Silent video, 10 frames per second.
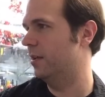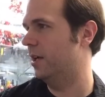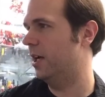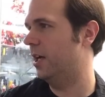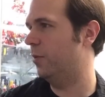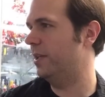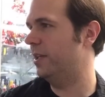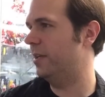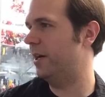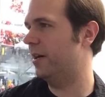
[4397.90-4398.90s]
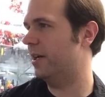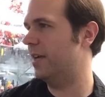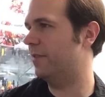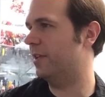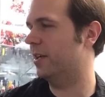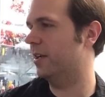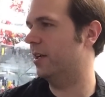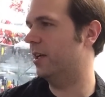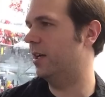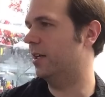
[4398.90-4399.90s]
When did America have
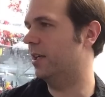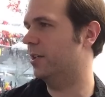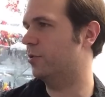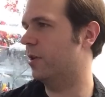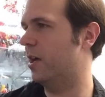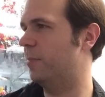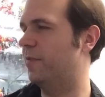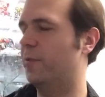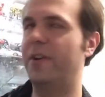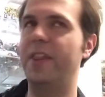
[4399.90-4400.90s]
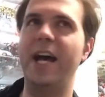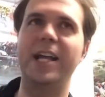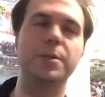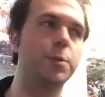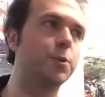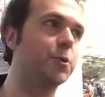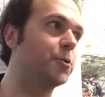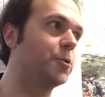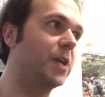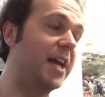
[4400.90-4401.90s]
Gigatron before that?
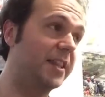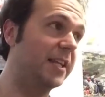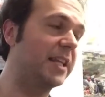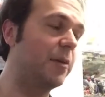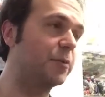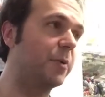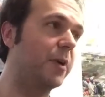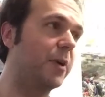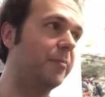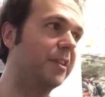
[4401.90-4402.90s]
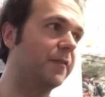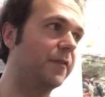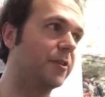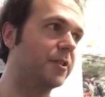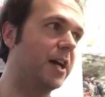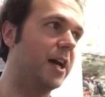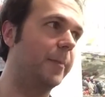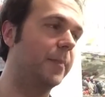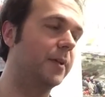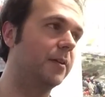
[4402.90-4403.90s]
I think that was probably the first
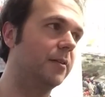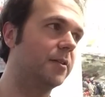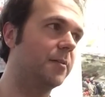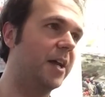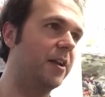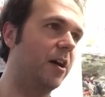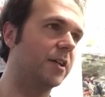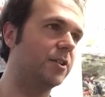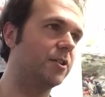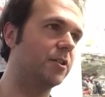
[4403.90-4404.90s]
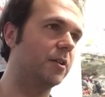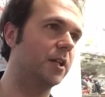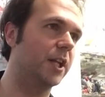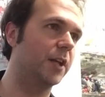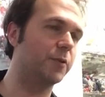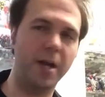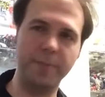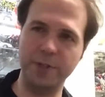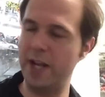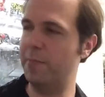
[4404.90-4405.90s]
time, to my knowledge. It was
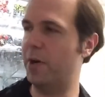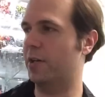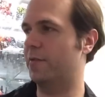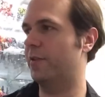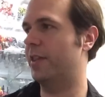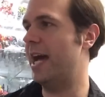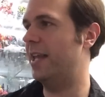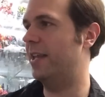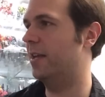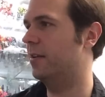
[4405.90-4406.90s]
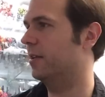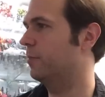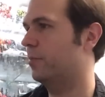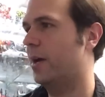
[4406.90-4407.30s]
probably trademarked for that, and then